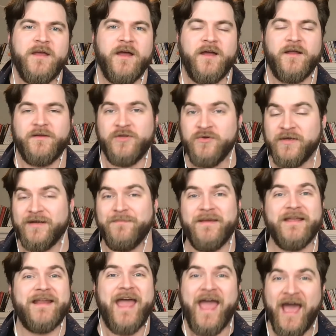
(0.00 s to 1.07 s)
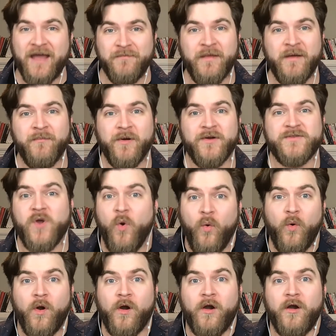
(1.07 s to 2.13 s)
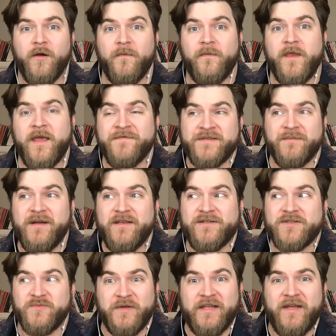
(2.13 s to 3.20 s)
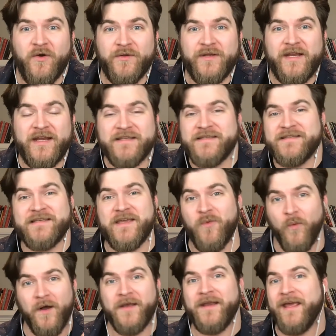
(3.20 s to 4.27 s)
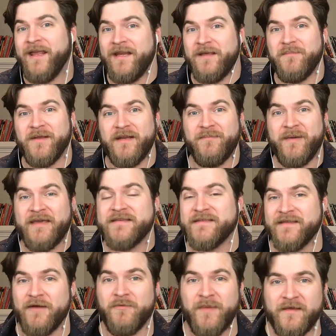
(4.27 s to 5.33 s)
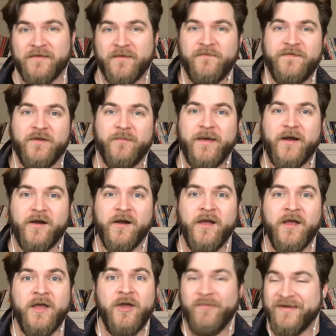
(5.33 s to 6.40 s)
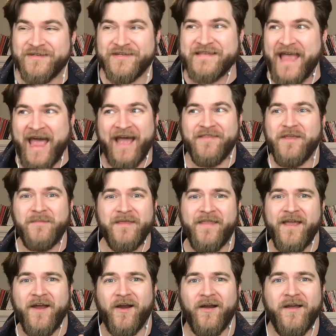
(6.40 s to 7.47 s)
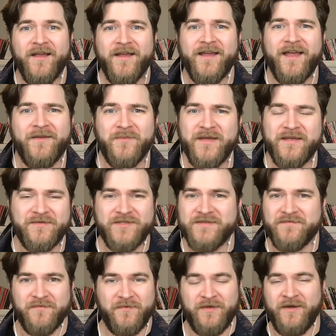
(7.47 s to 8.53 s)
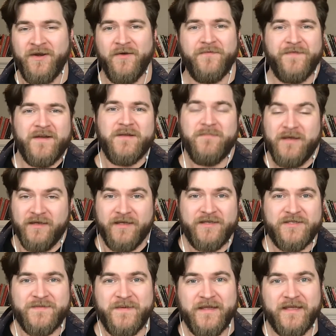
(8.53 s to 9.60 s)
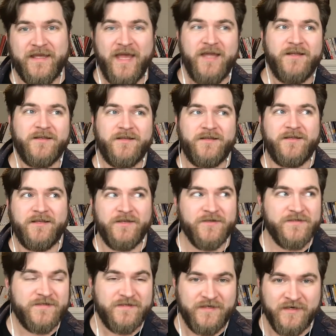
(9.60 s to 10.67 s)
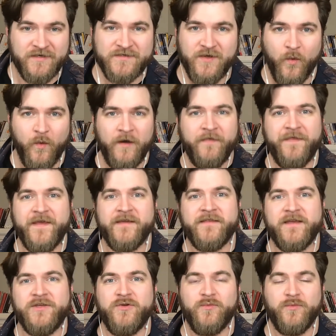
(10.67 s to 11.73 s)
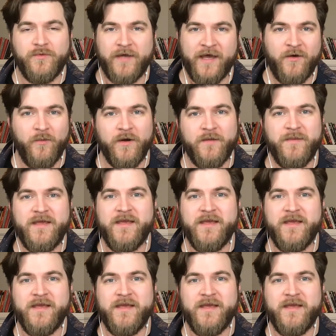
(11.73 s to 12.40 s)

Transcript: You can begin to add members, or if somebody just really only needs to see one itty bitty piece and that would make them feel better, we can just add them in there, and we can just, fundamentally just be like, hey, here's the one thing that you kind of want to be